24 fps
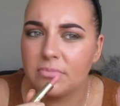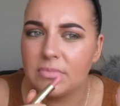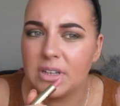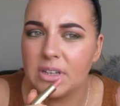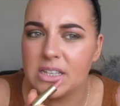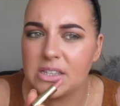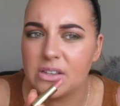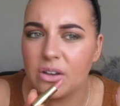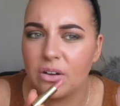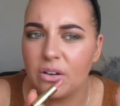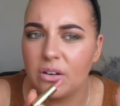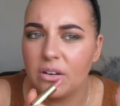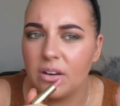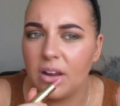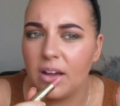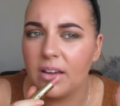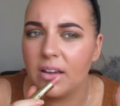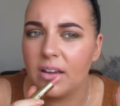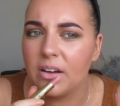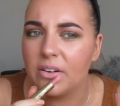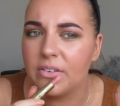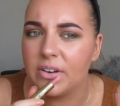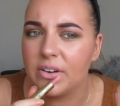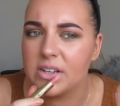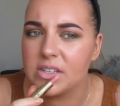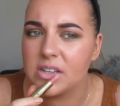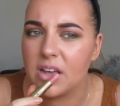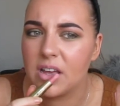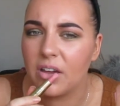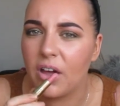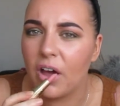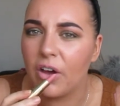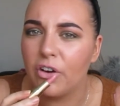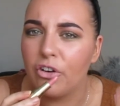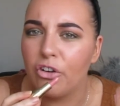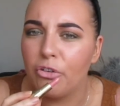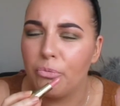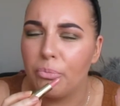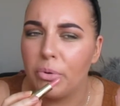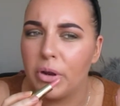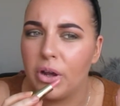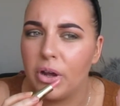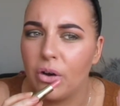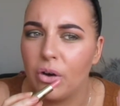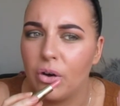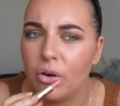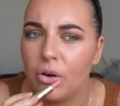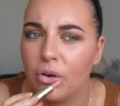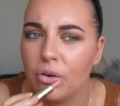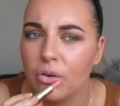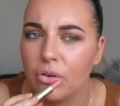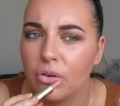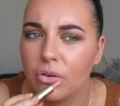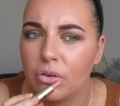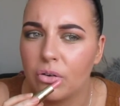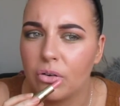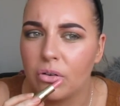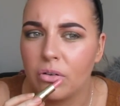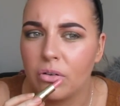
It's got lighter as I kind of put it on.